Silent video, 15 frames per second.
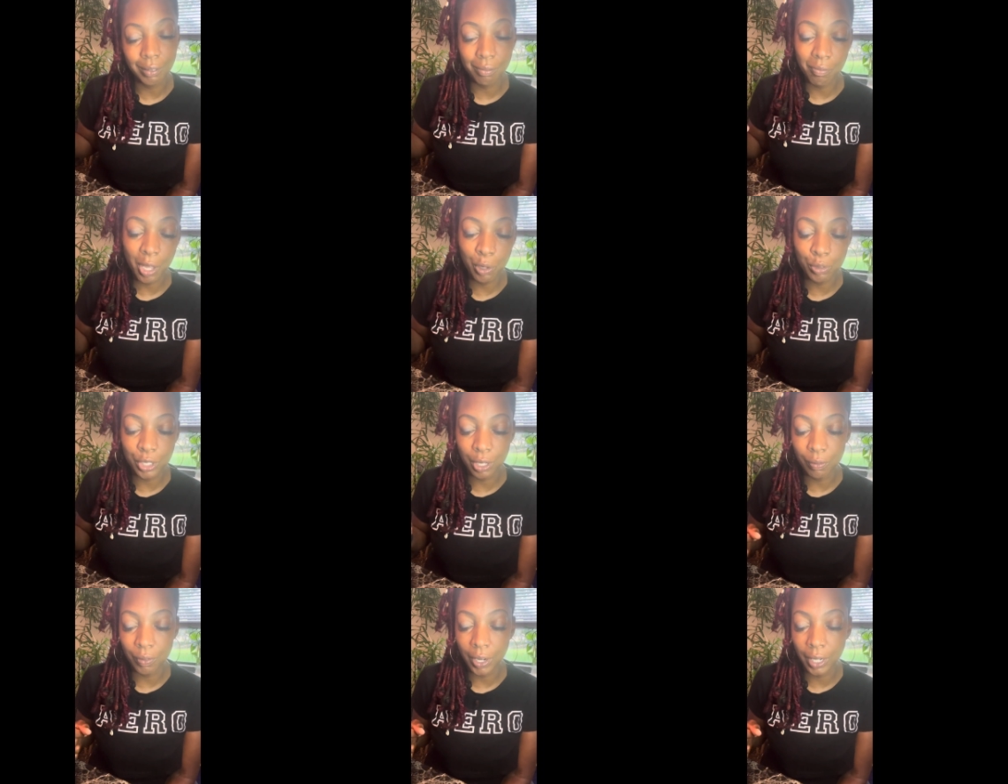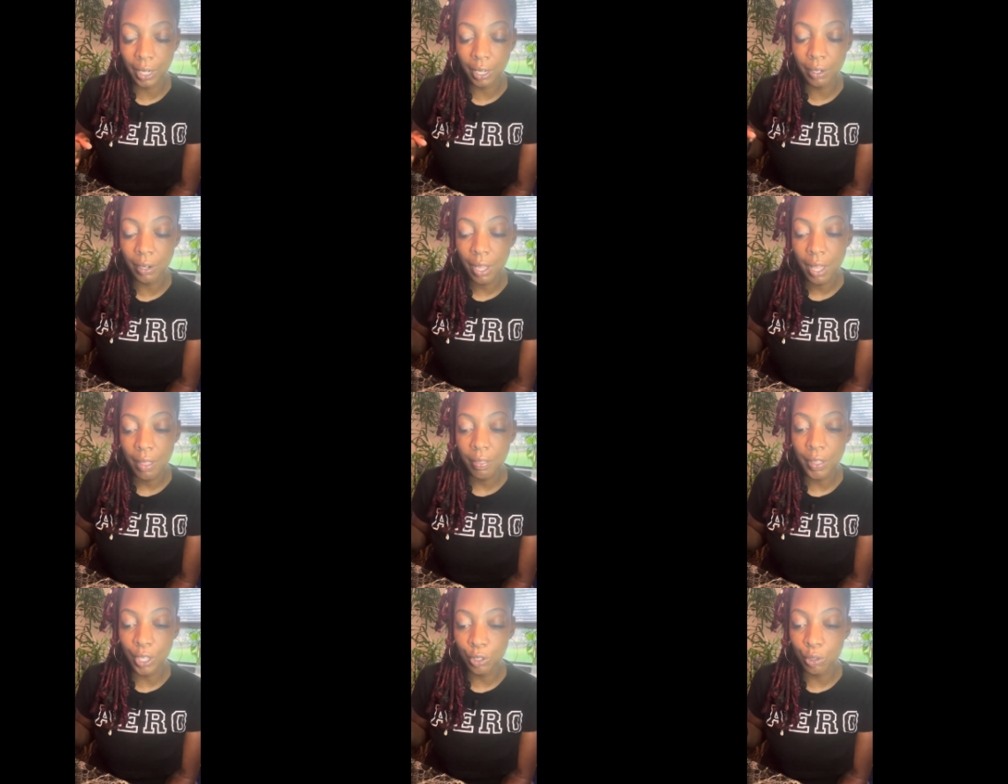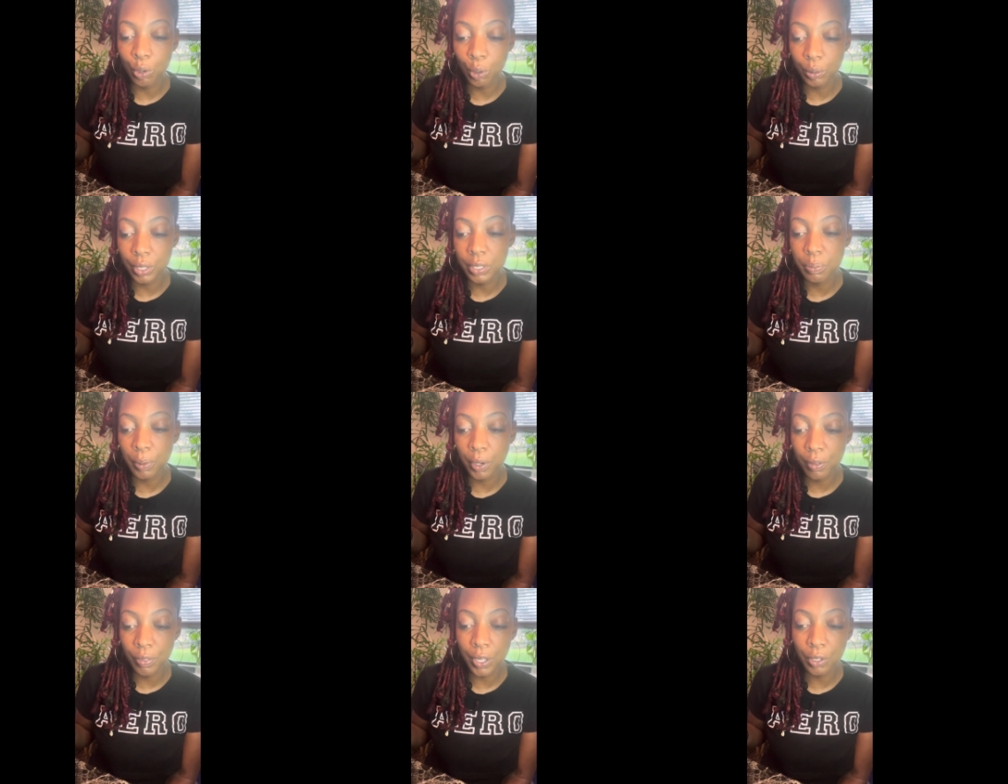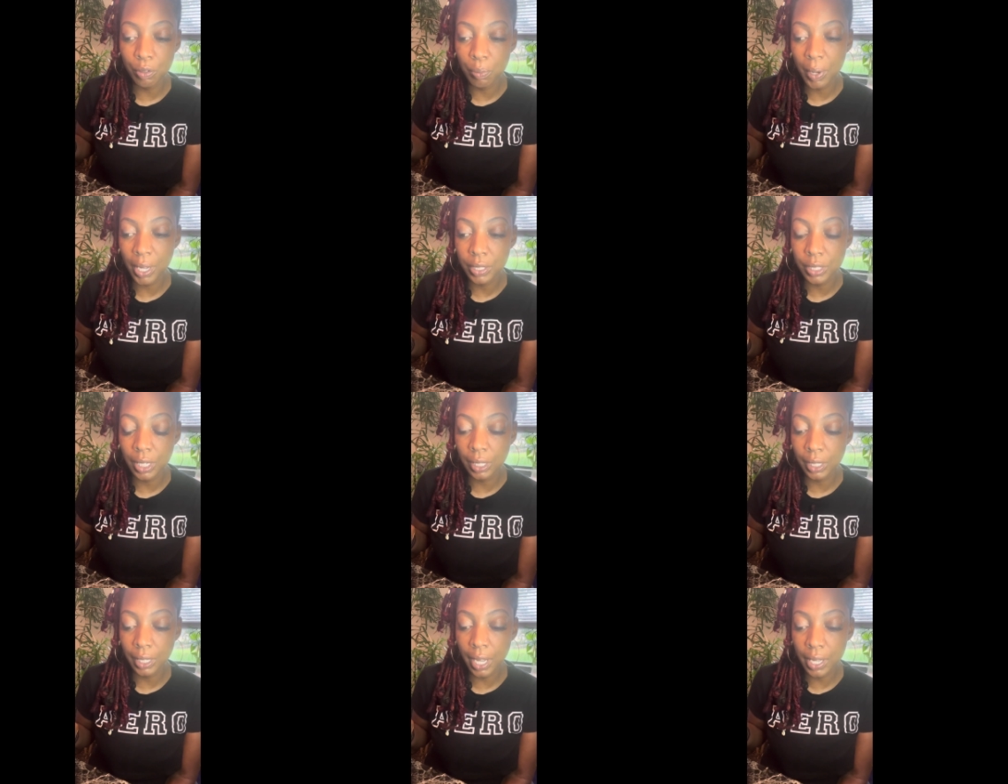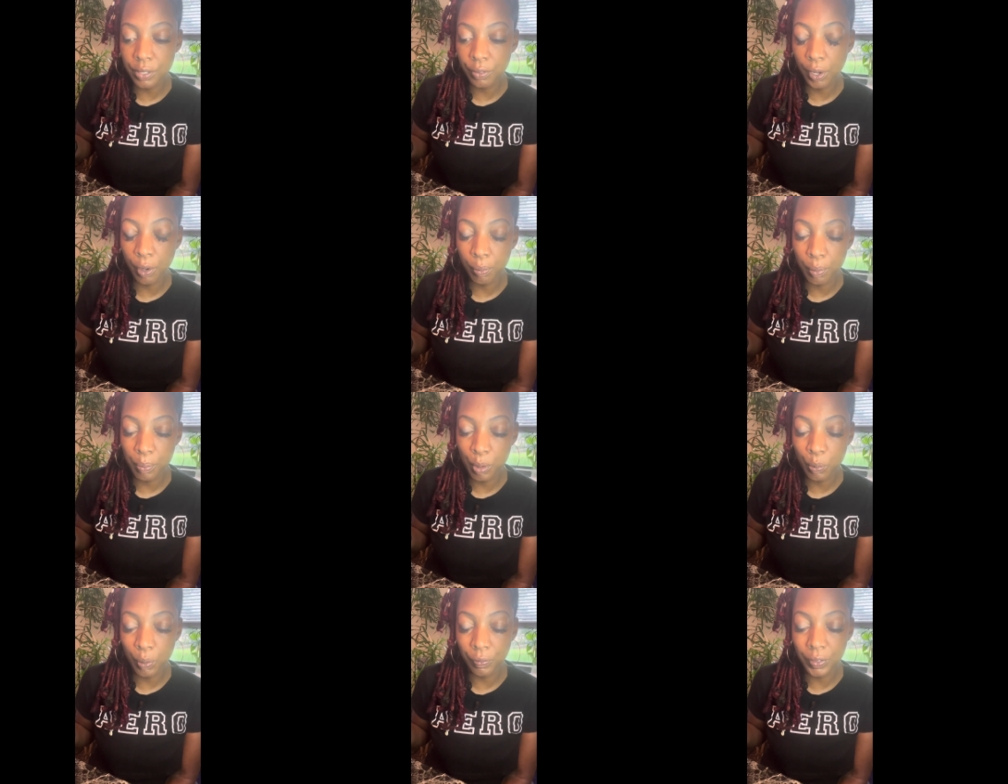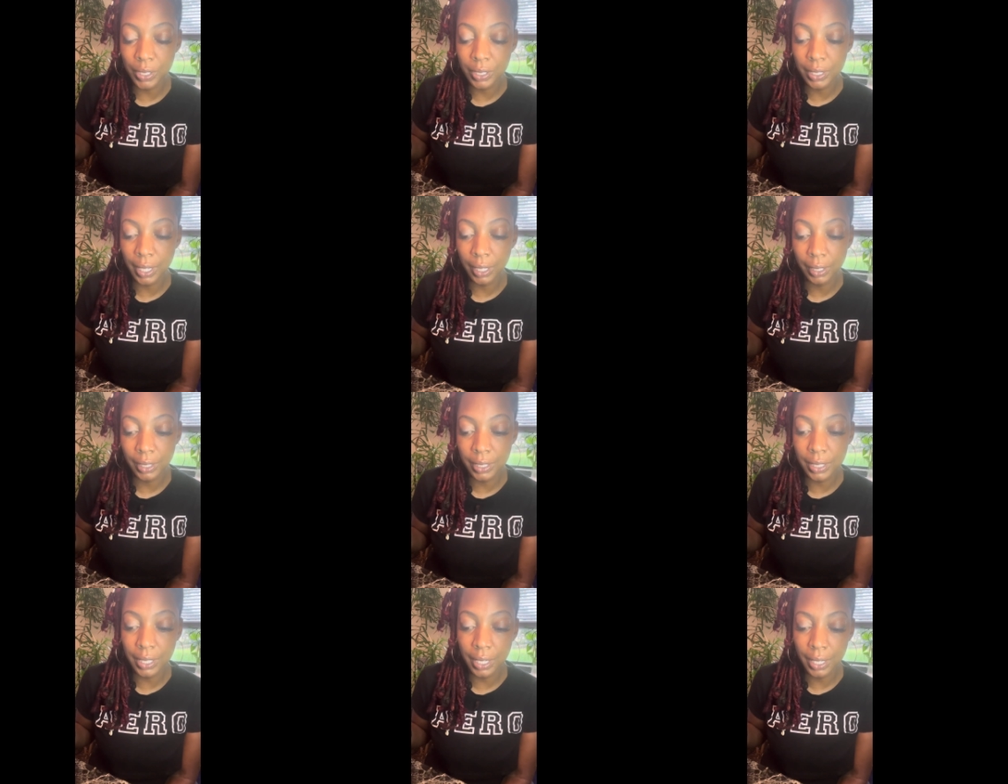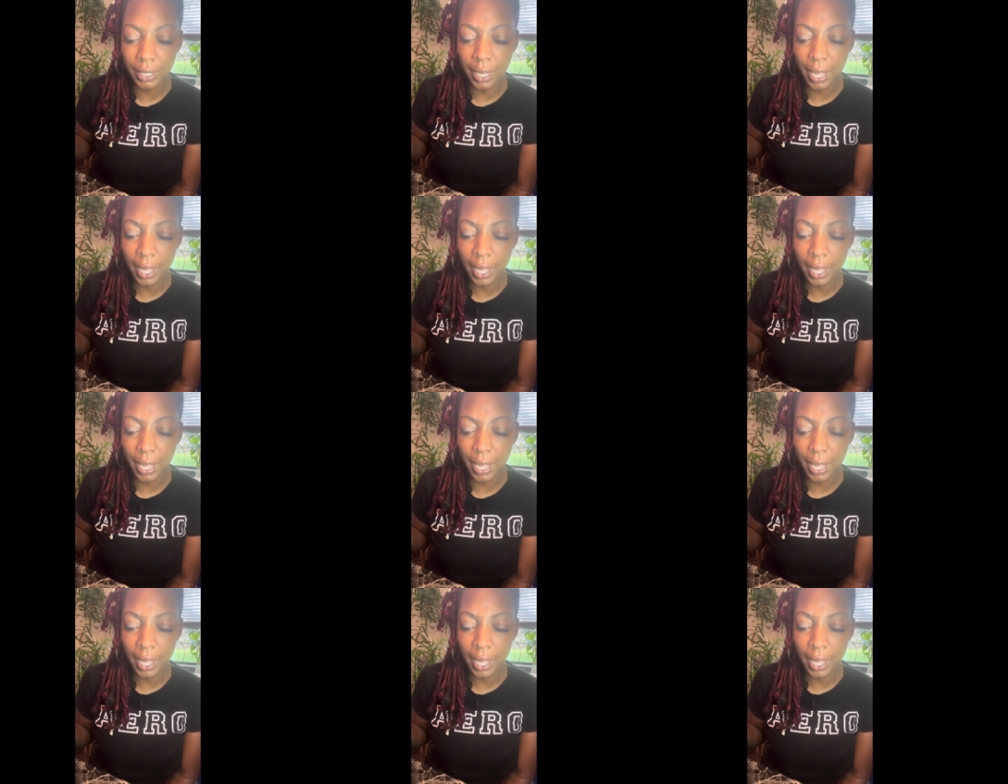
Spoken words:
I'll jump right in. Thank you, Holy Spirit. Thank you, my angelic guides, for helping me with this daily tea.